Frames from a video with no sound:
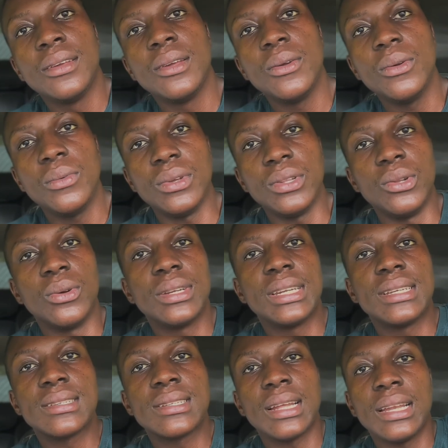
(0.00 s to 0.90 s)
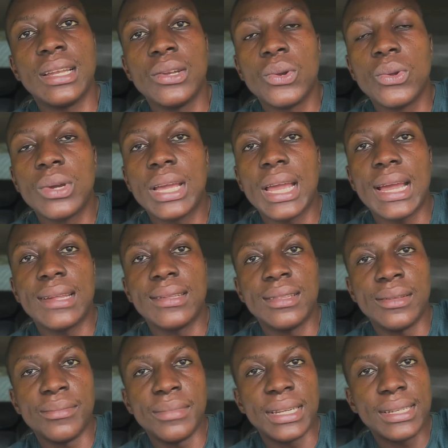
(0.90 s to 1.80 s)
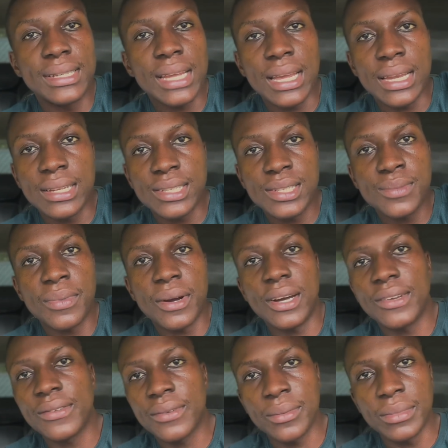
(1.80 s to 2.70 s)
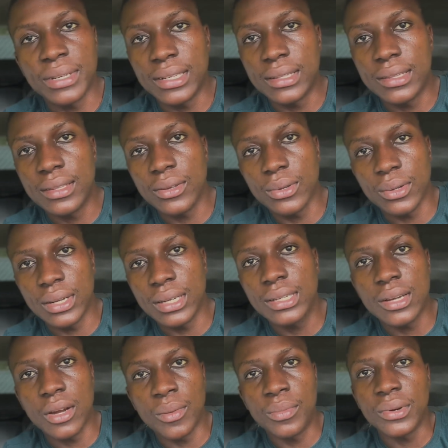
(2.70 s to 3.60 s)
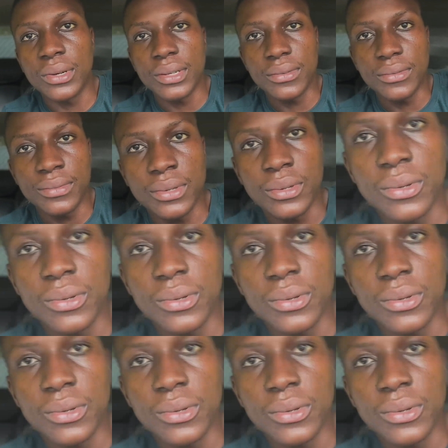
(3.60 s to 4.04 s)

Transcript: We don't necessarily look at the maintenance part from a theoretical point of view.